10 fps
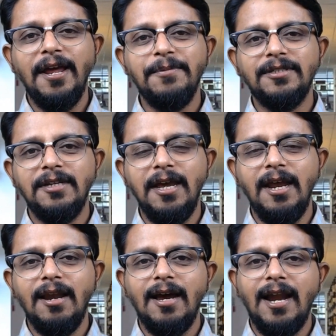name is
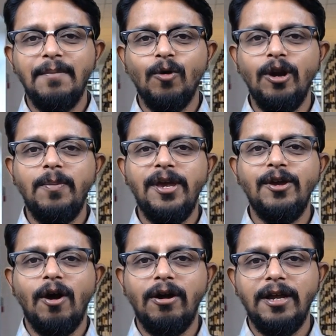Neil and I'm going to be
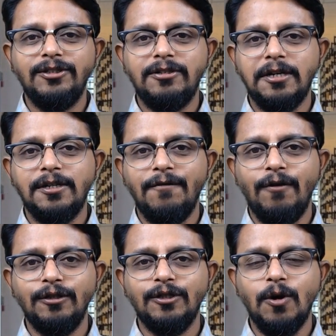your instructor
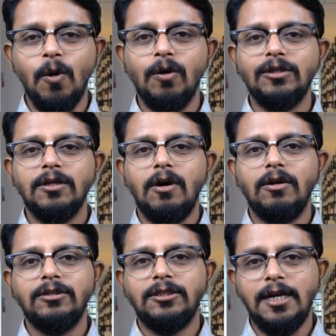for this course
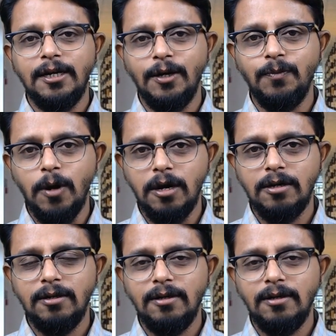on standard work.